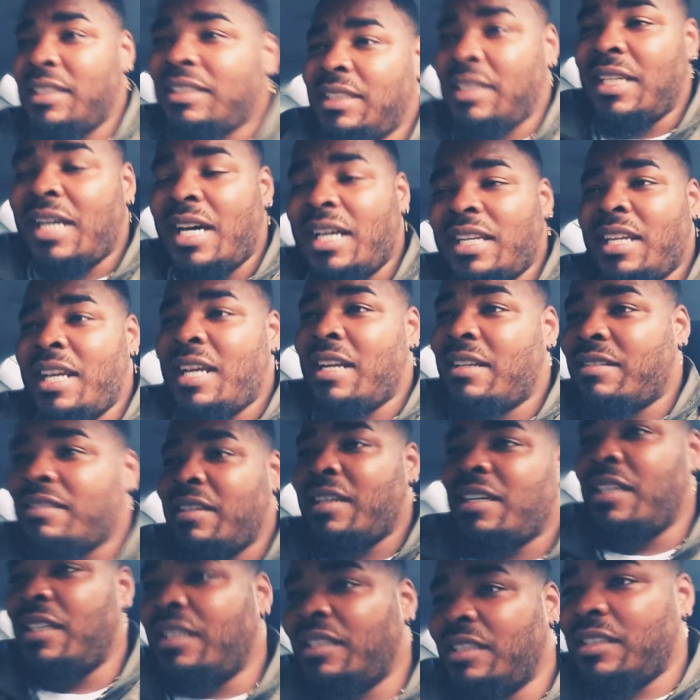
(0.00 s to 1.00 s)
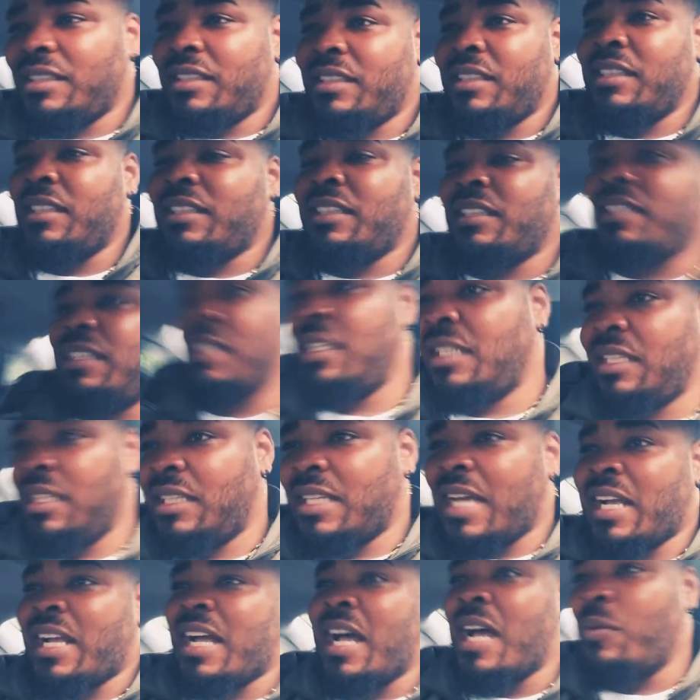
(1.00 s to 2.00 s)
Not last night.
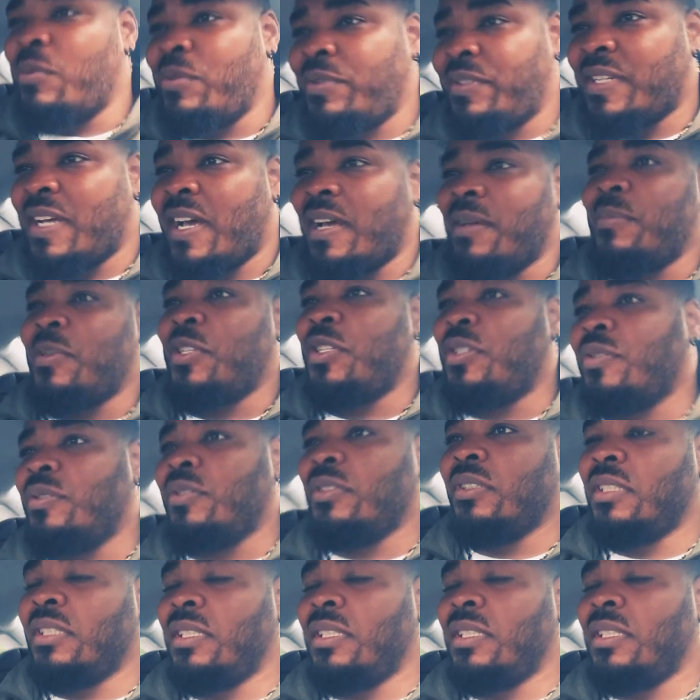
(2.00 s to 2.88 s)
That guy was timing you.